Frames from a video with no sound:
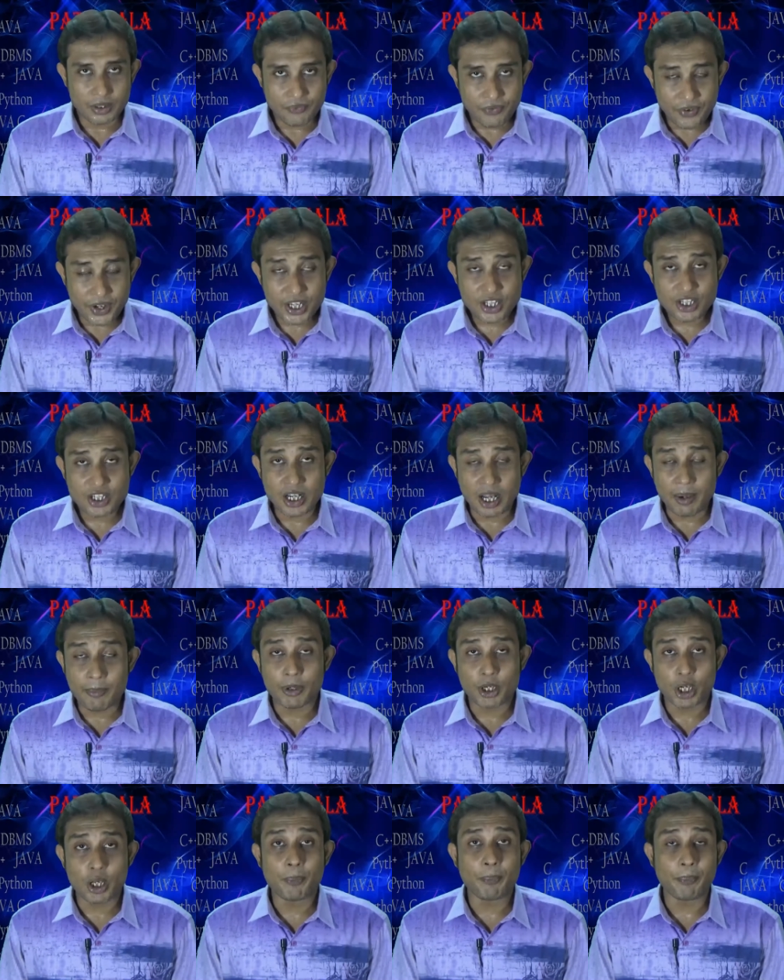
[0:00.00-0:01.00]
fixed
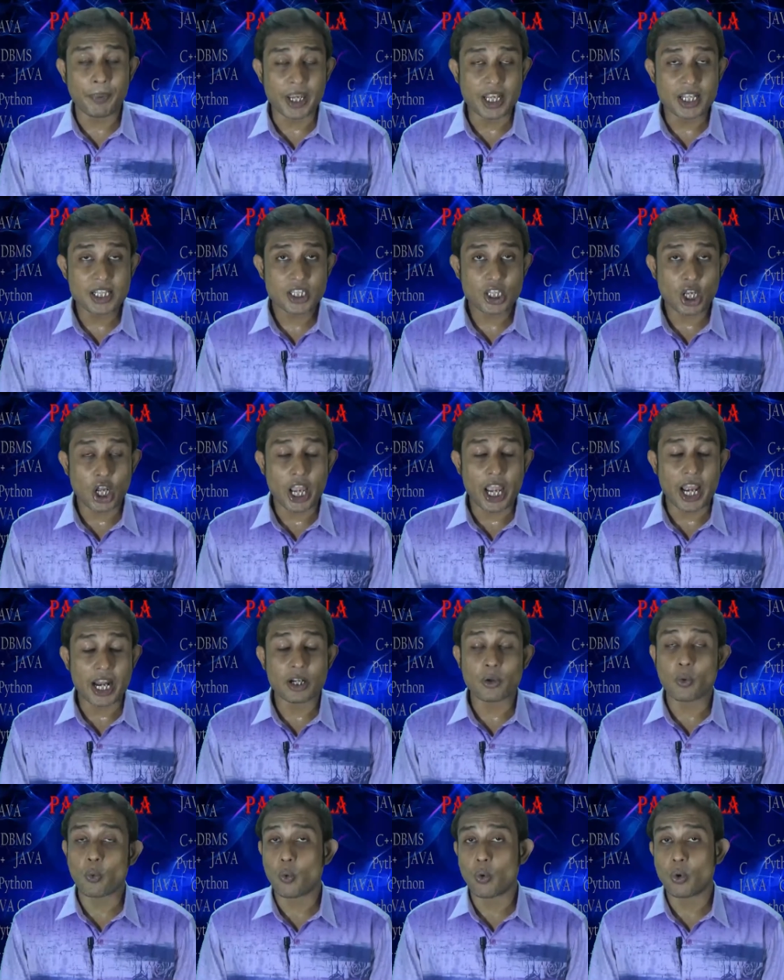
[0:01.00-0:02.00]
number of pins
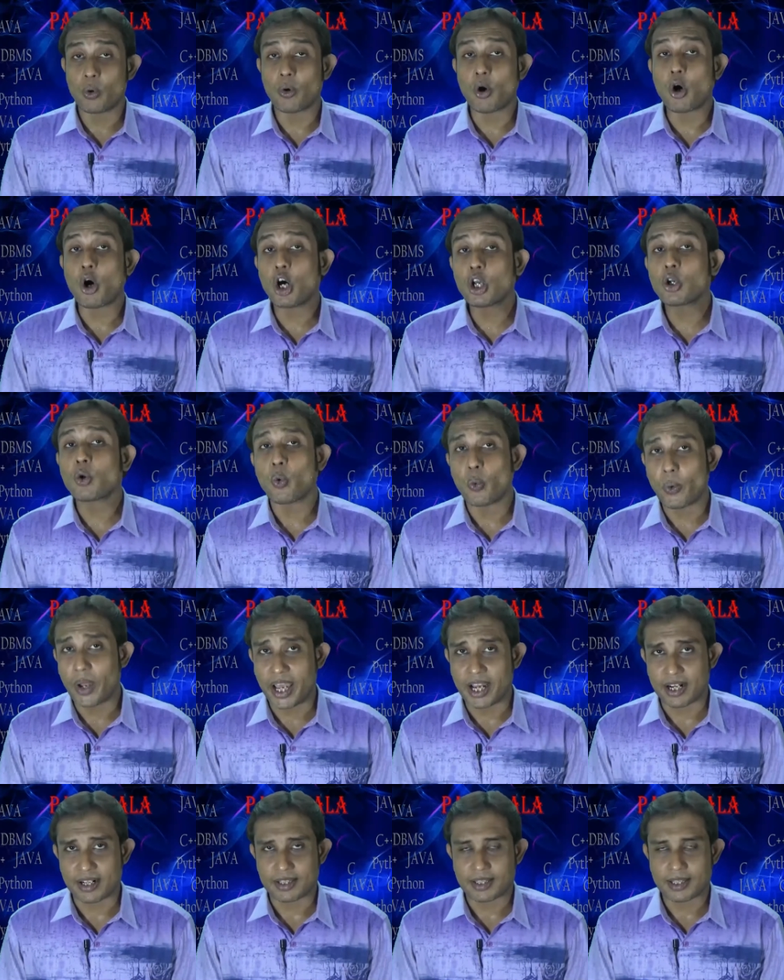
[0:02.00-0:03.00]
and or
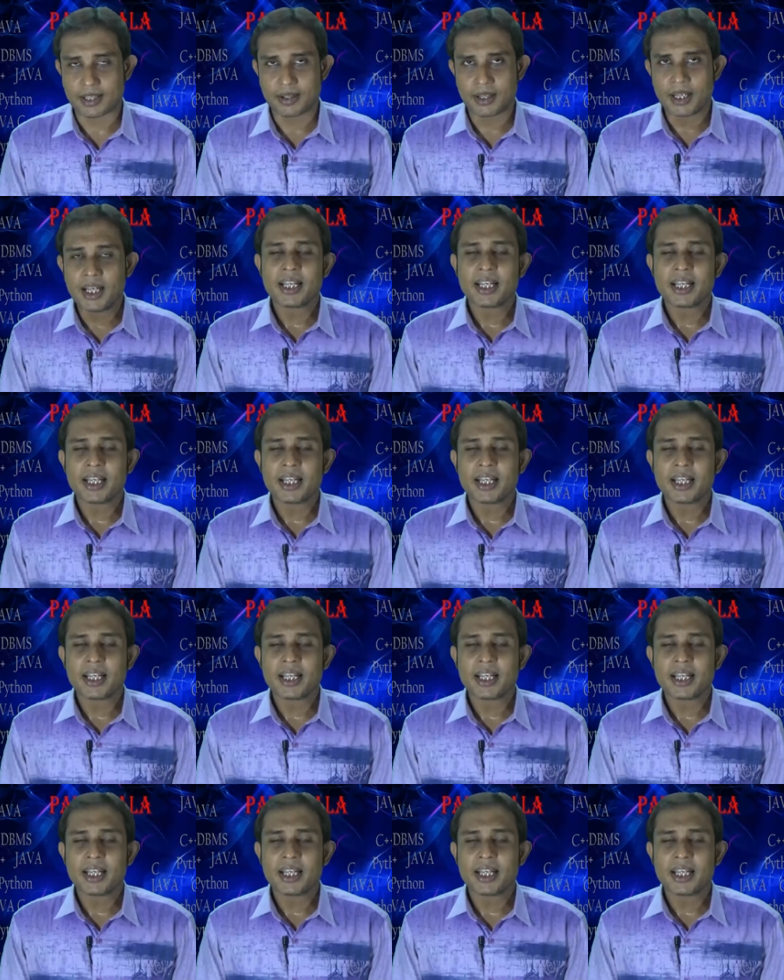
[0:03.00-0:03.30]
wires.